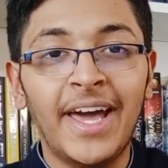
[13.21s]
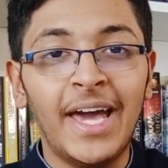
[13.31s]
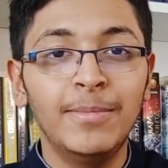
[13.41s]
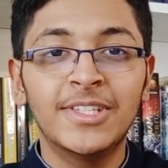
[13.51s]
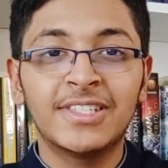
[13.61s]

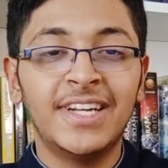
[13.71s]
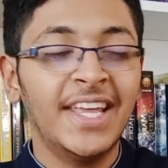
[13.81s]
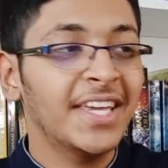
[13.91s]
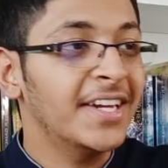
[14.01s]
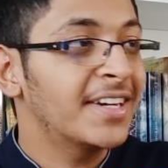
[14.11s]
I'm just
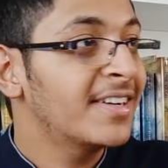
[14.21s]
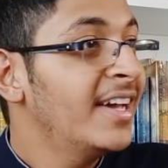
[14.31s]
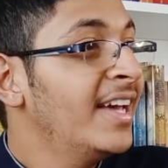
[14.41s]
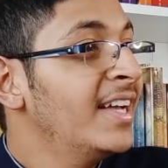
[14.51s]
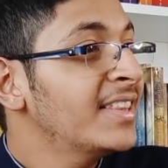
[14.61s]
sitting here
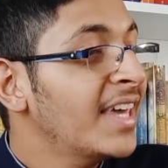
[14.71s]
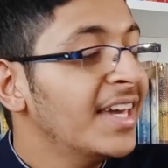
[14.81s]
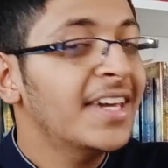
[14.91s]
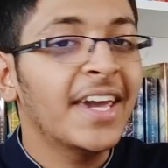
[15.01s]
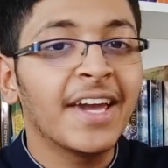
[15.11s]

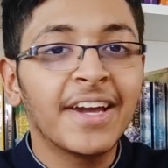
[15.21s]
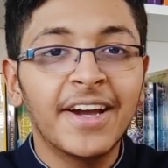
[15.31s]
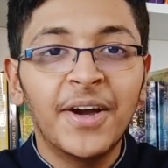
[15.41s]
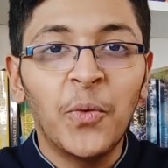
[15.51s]
thinking,